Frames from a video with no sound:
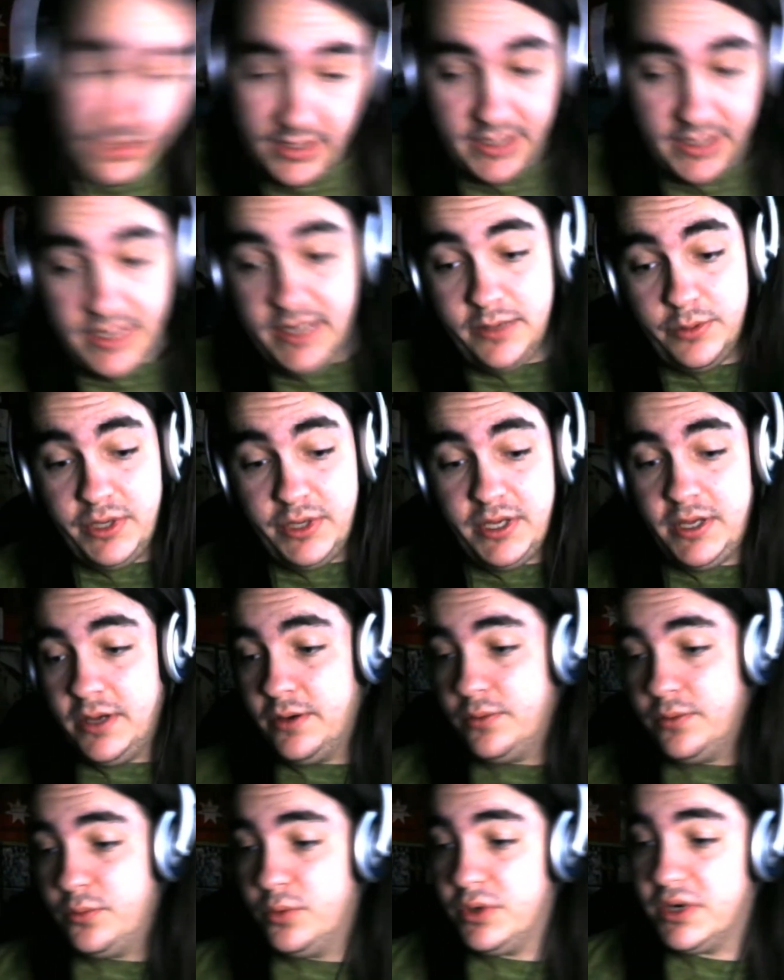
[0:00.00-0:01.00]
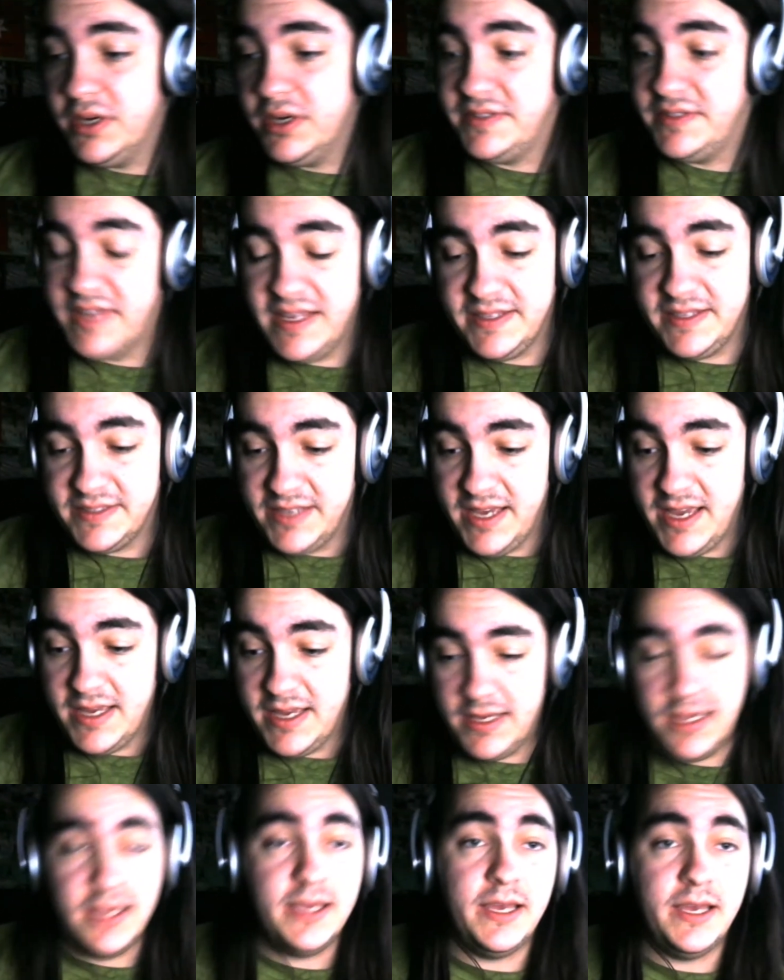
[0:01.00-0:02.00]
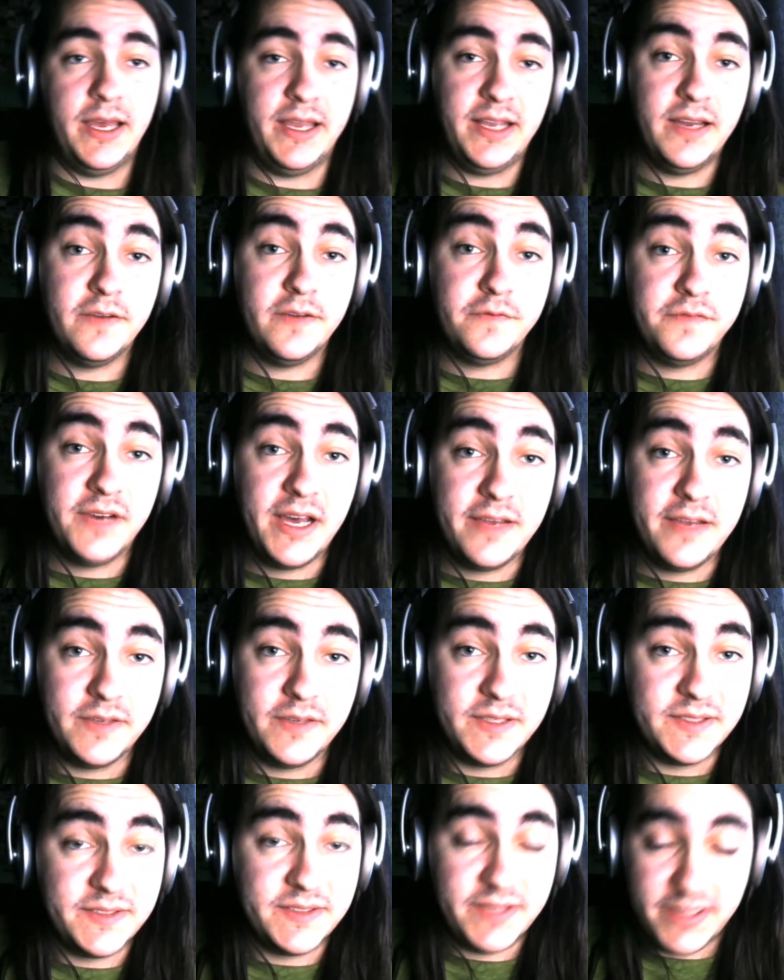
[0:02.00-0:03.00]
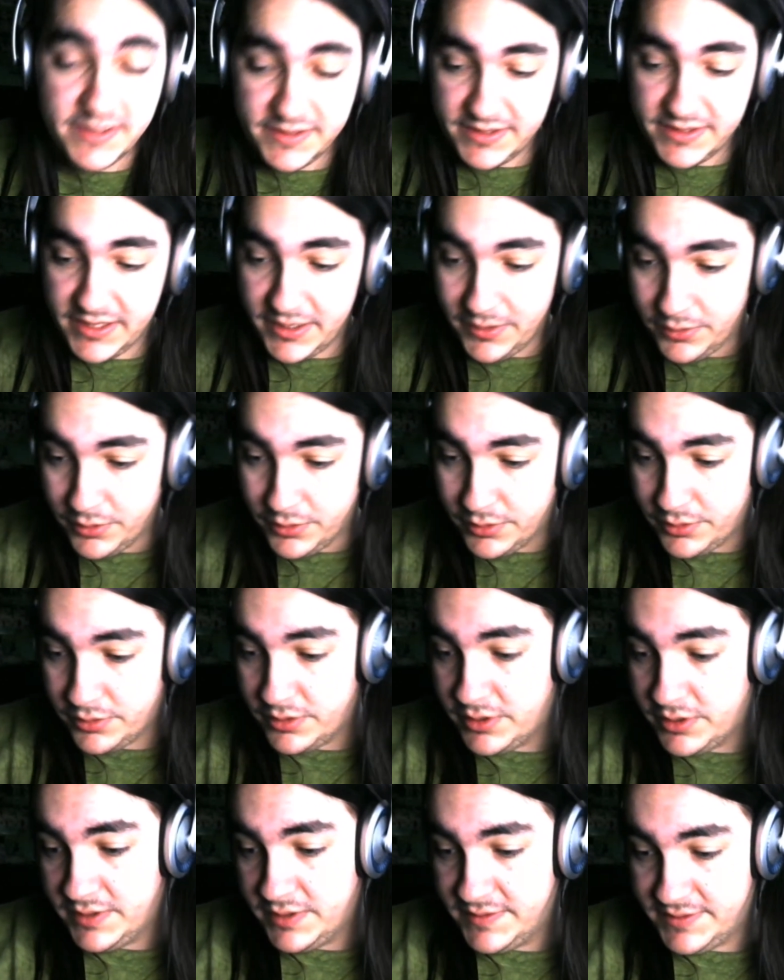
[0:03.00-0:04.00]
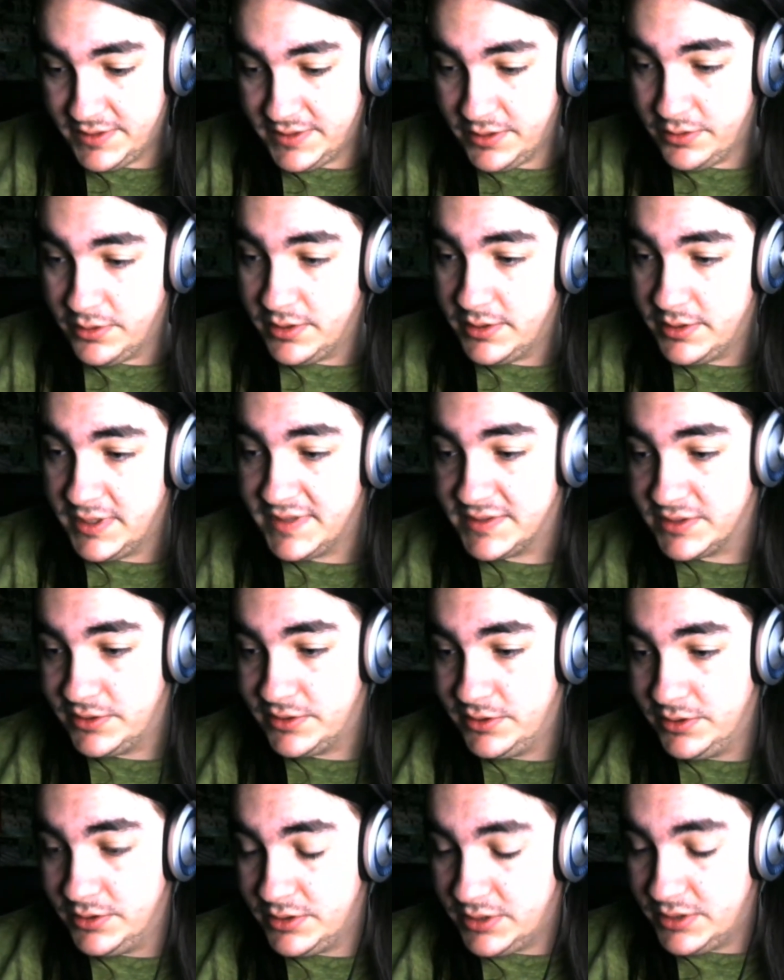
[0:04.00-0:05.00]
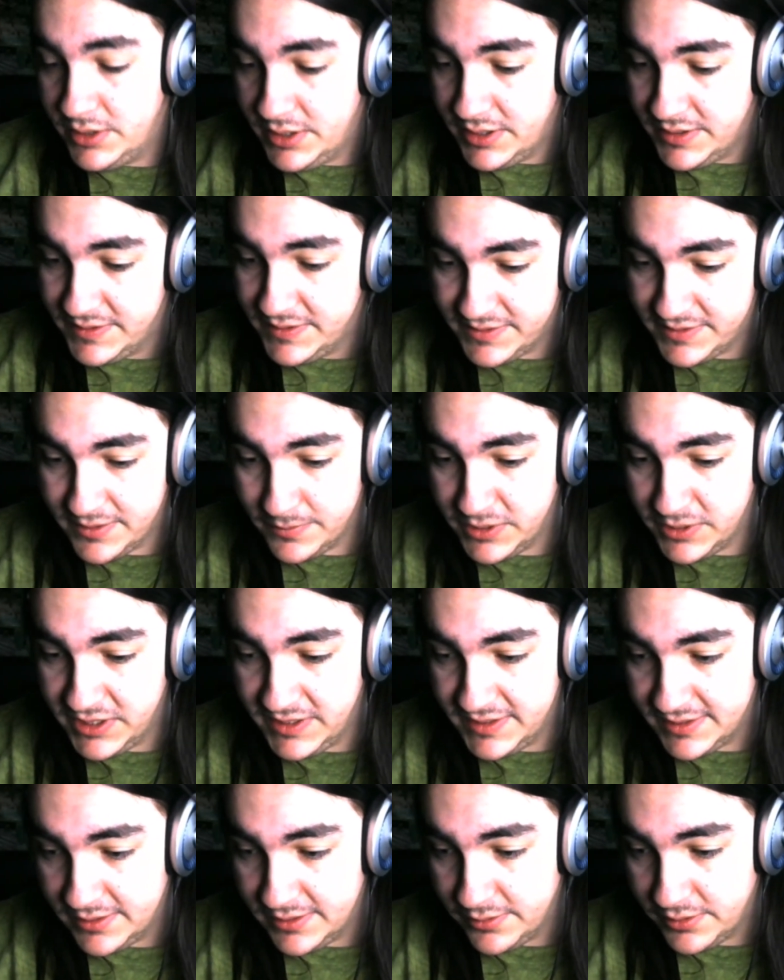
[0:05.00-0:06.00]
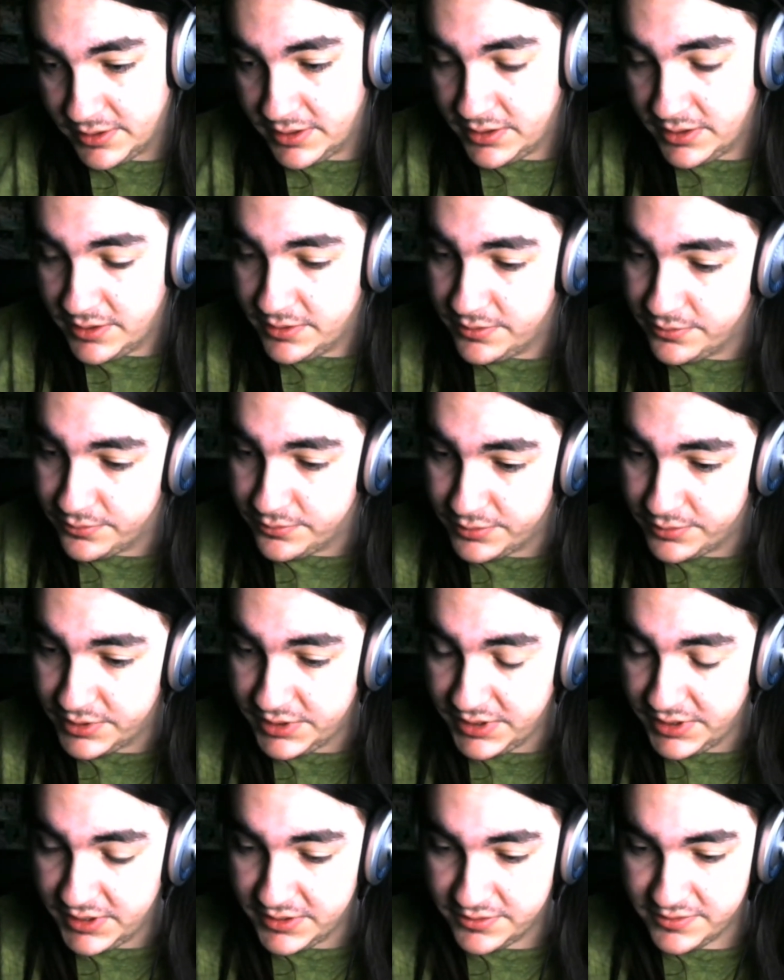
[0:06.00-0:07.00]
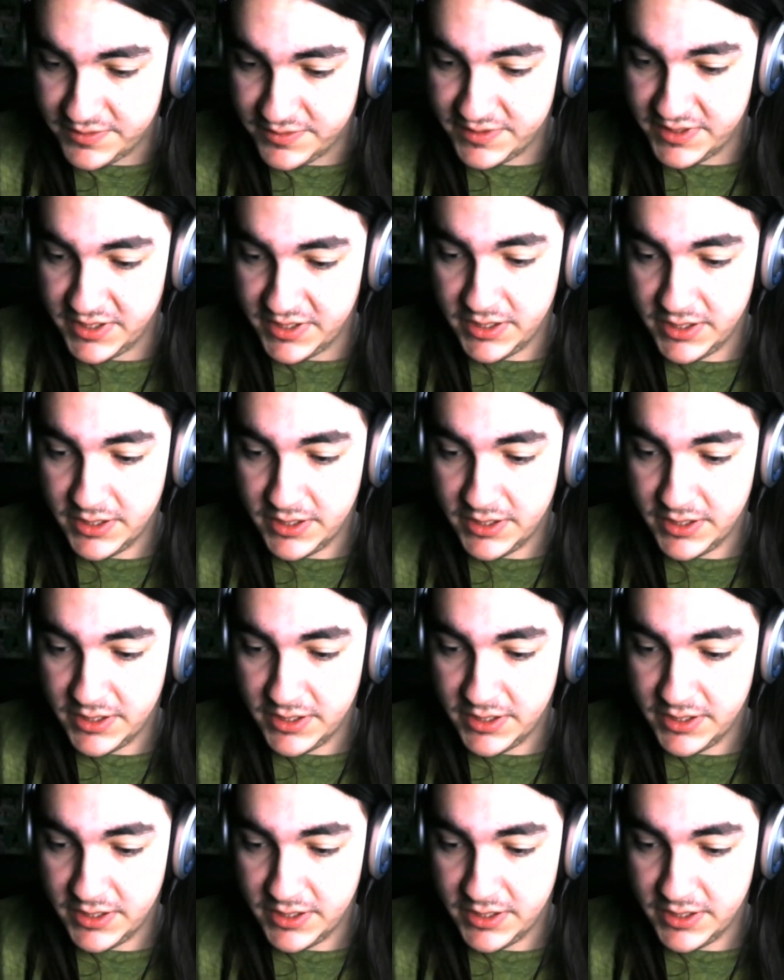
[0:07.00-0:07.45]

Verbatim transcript: Anyway, we're going to taste cake. I got five out of six that I ordered, so that's good. Some of these look really interesting.